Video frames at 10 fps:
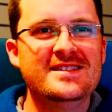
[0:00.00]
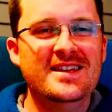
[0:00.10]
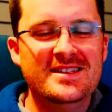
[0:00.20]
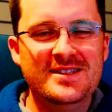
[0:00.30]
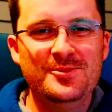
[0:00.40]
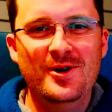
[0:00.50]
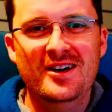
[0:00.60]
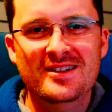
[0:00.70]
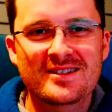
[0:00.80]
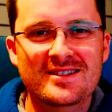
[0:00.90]
that's the
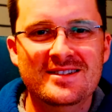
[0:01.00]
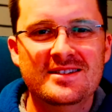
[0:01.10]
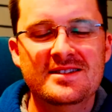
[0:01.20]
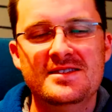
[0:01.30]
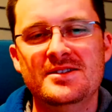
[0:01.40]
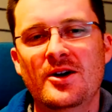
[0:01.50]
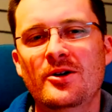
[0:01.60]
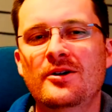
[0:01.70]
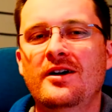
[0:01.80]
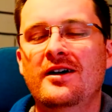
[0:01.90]
one.
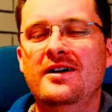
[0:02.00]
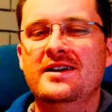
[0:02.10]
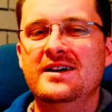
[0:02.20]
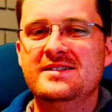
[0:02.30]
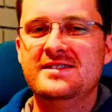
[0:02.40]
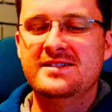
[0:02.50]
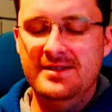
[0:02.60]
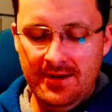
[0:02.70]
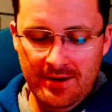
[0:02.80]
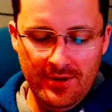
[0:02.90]
So I guess
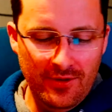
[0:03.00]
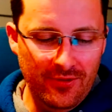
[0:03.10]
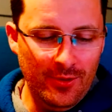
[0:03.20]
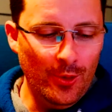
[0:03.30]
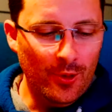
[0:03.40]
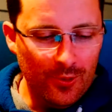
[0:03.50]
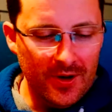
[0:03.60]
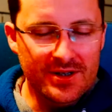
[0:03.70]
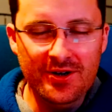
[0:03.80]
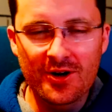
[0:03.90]
from all the
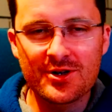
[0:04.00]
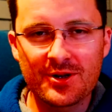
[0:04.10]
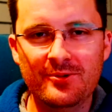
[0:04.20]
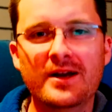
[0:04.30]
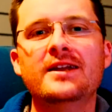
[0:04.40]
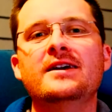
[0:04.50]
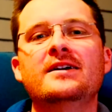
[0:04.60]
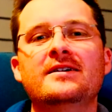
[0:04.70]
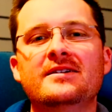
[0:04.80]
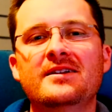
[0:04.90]
research and the
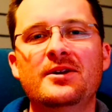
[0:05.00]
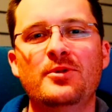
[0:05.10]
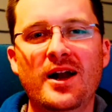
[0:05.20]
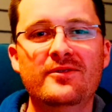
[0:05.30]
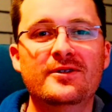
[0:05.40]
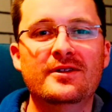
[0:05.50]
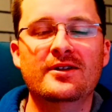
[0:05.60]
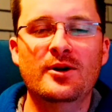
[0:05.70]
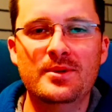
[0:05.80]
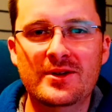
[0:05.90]
reading and what have you that
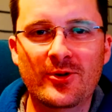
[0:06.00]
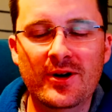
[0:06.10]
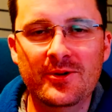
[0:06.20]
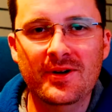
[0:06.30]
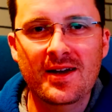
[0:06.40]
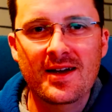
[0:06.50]
I've been doing,